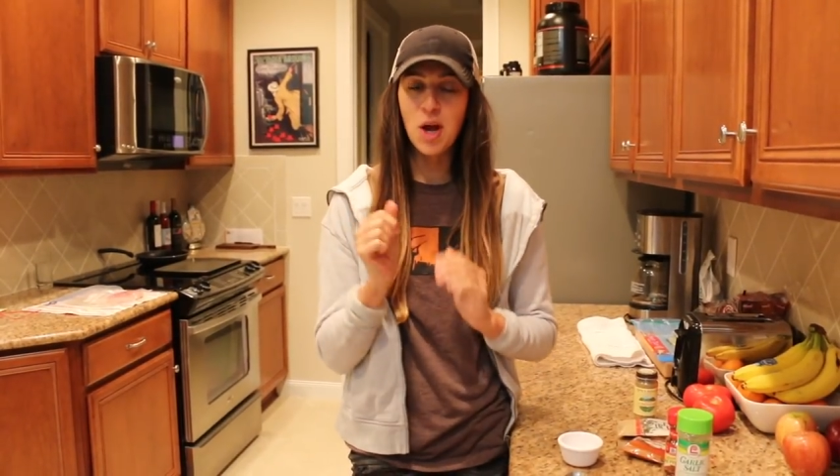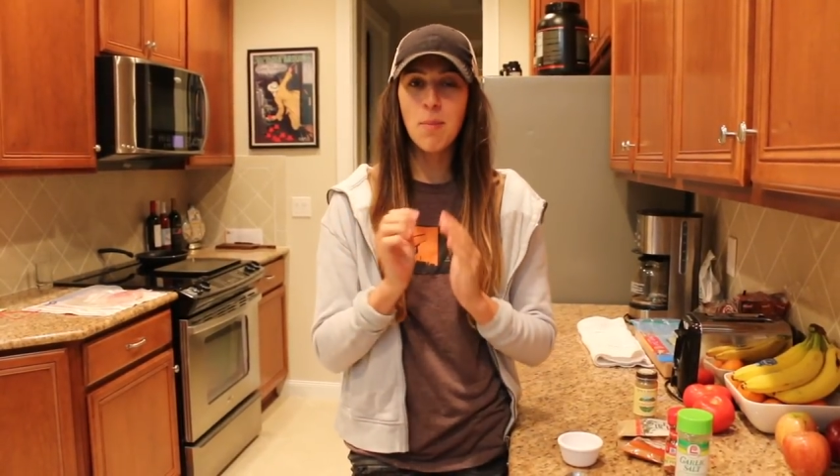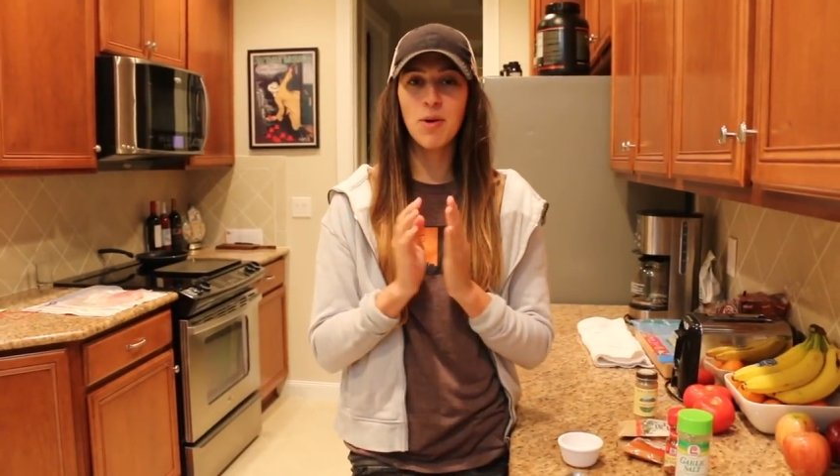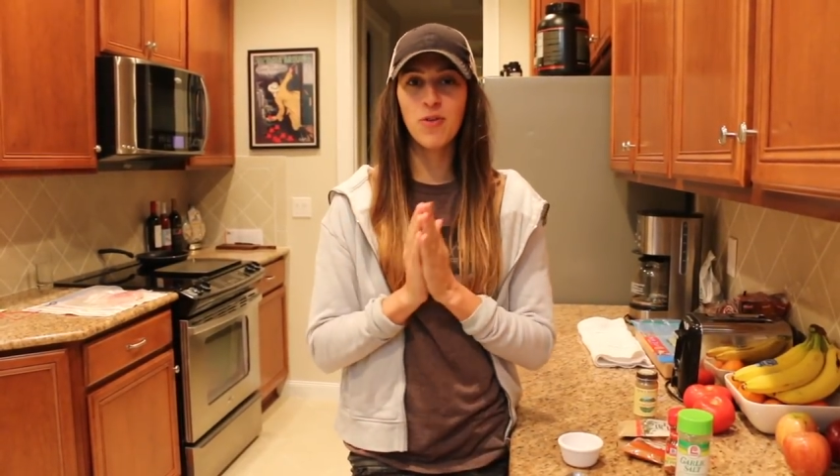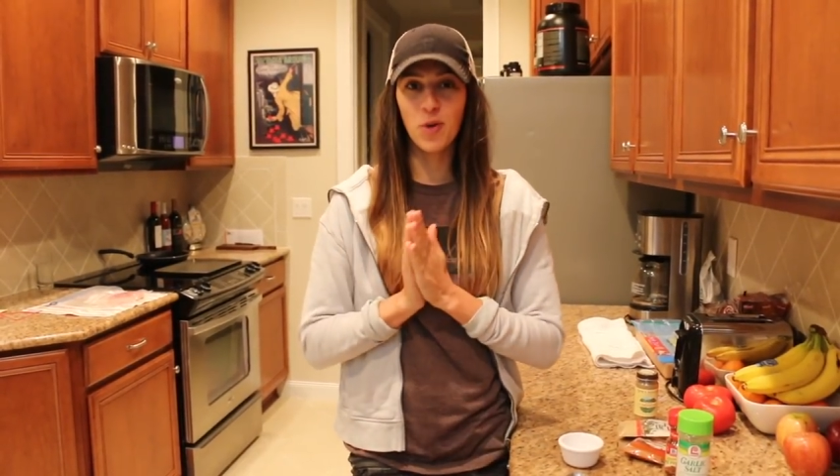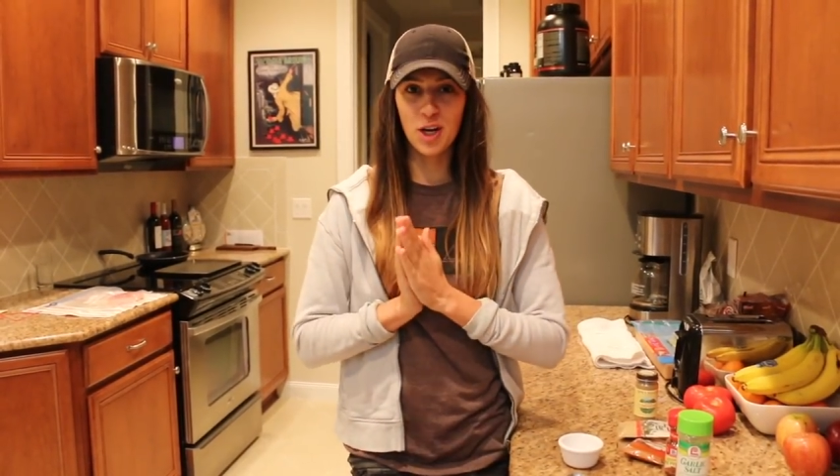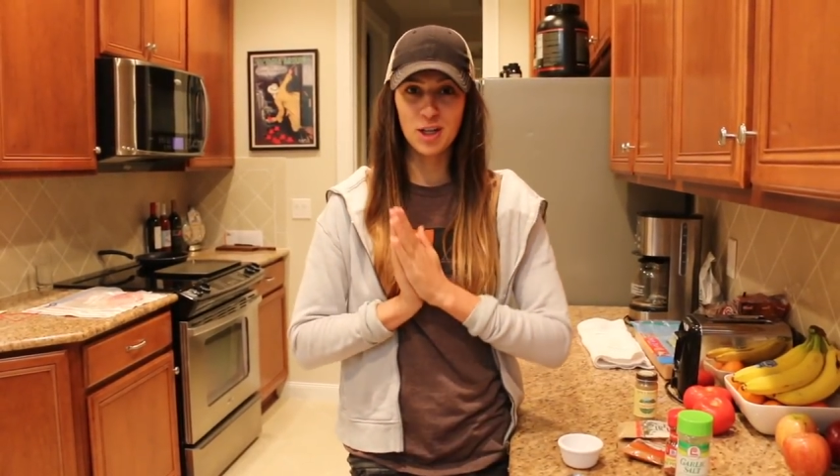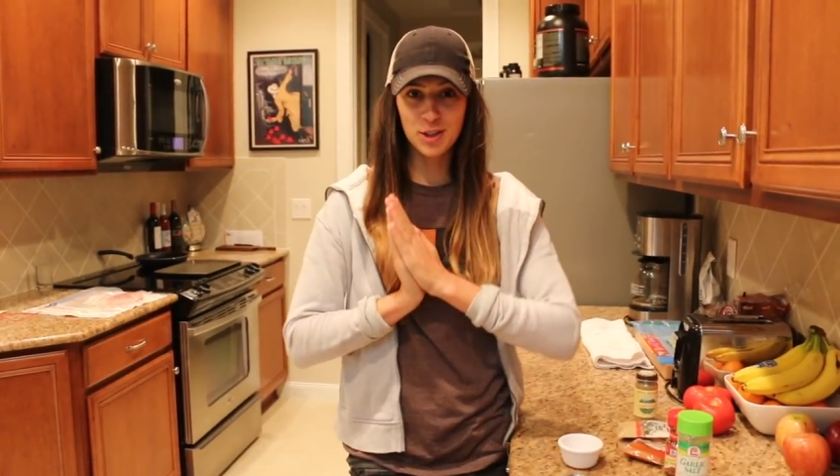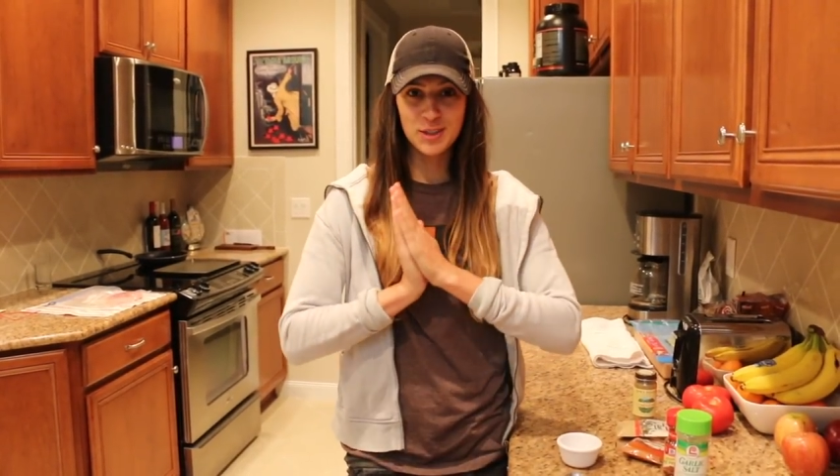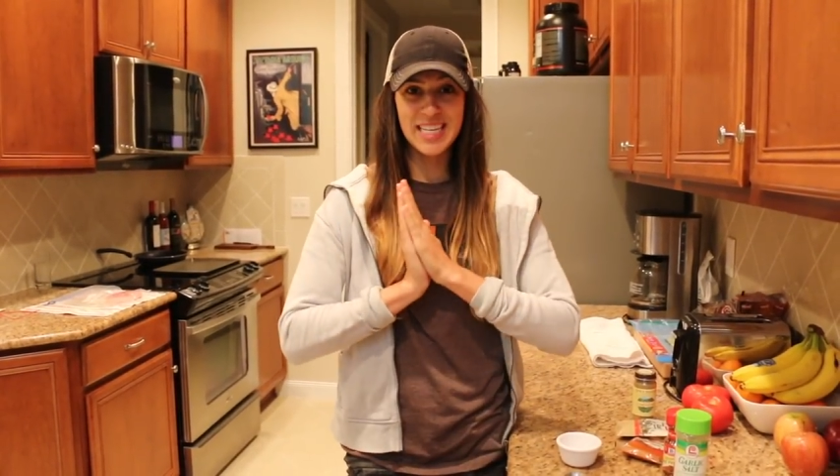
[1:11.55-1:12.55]
before it
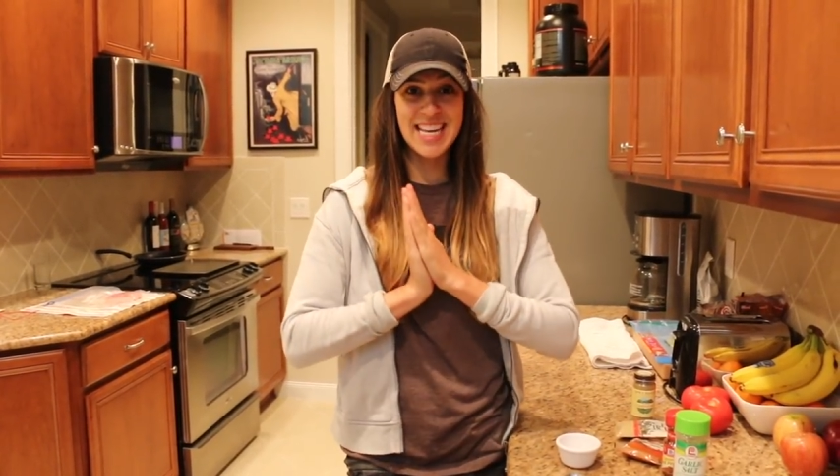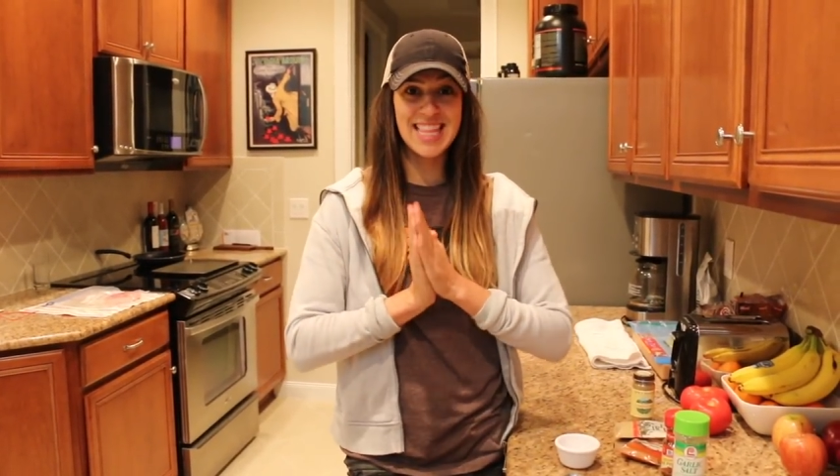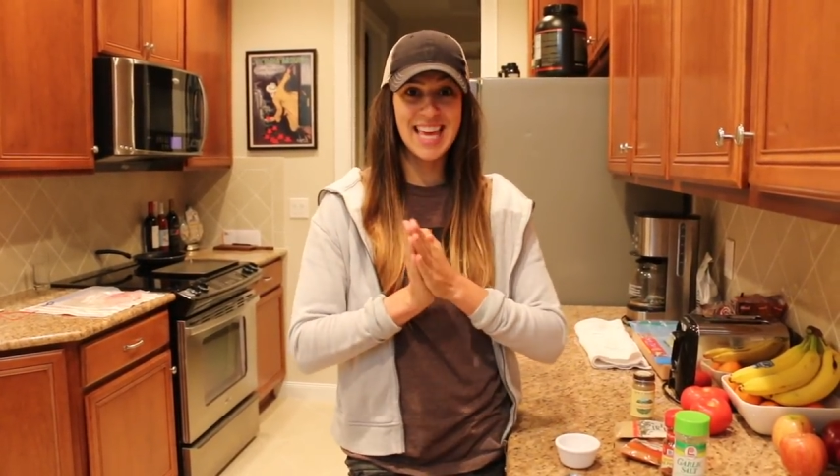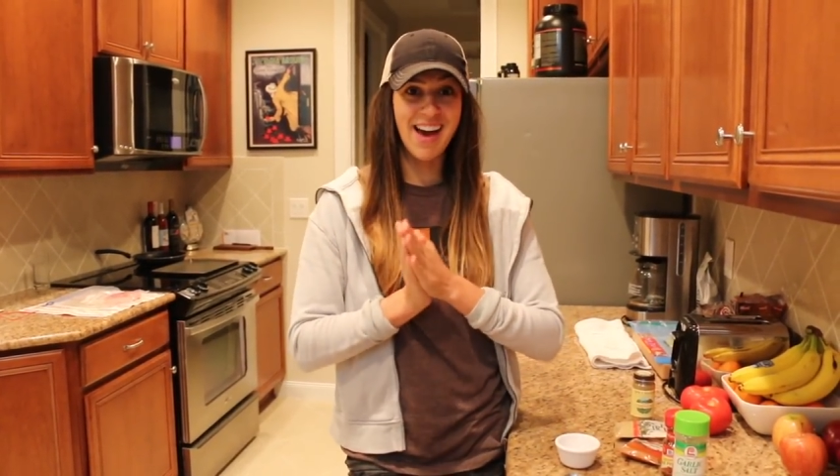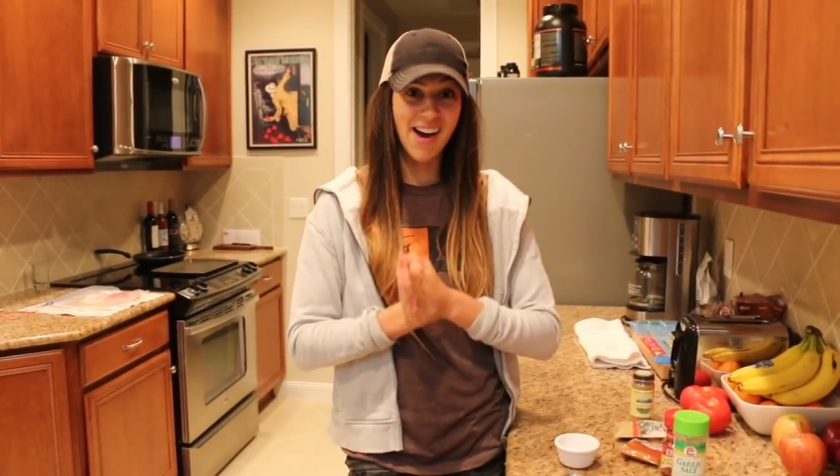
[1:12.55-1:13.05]
goes in the